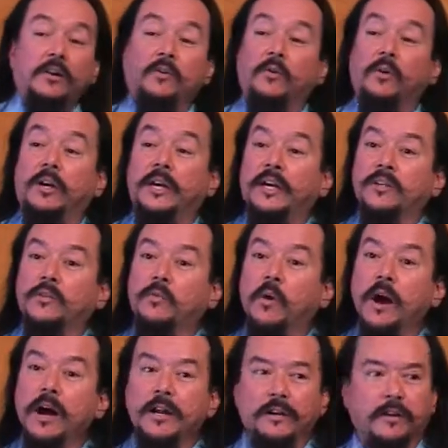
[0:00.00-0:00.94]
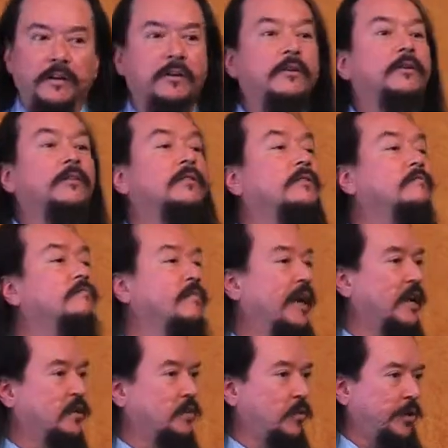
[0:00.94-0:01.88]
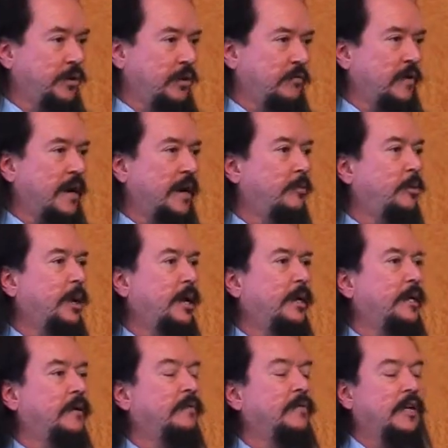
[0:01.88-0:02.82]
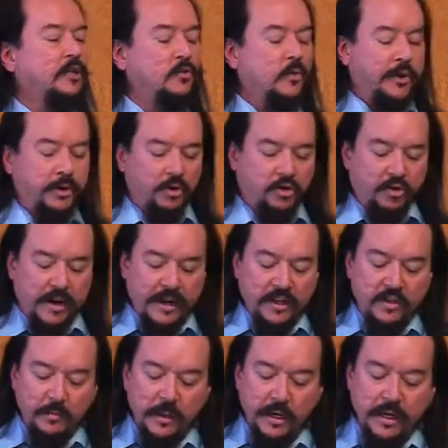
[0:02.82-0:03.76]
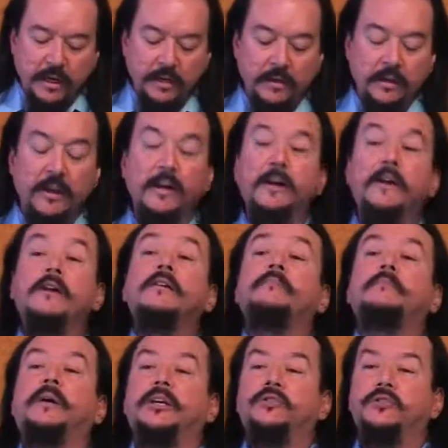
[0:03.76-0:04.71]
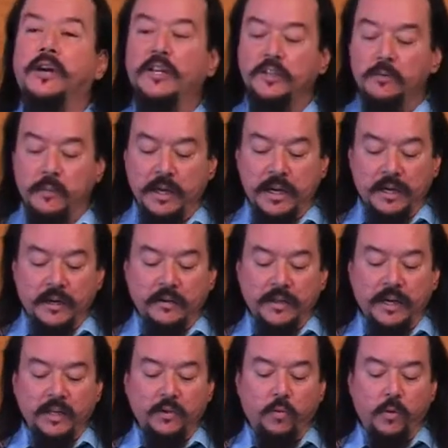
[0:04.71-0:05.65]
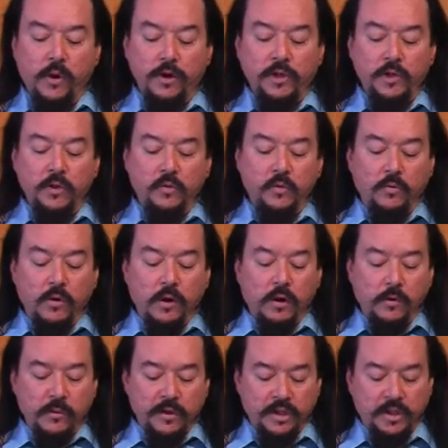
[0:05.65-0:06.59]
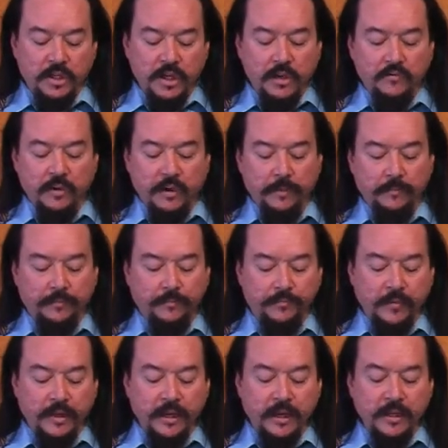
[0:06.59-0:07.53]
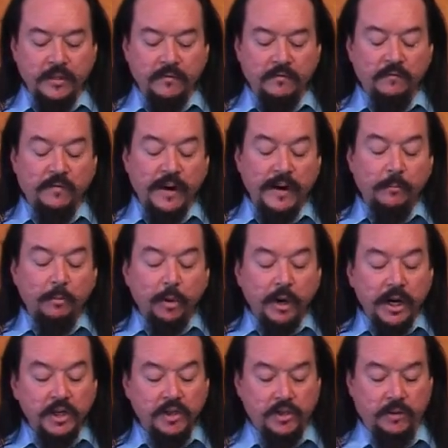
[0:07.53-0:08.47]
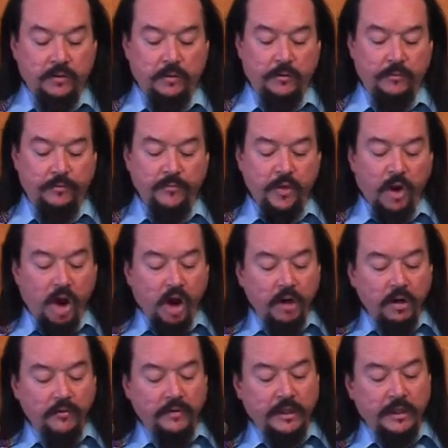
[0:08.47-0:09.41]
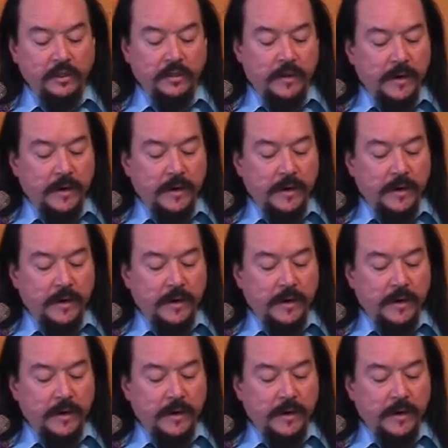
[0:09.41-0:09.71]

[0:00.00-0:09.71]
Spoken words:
Well, guess what? That's what you're vibrating. That's what you're transmitting. By transmitting, that's what you are receiving. It's vibrational, all of it.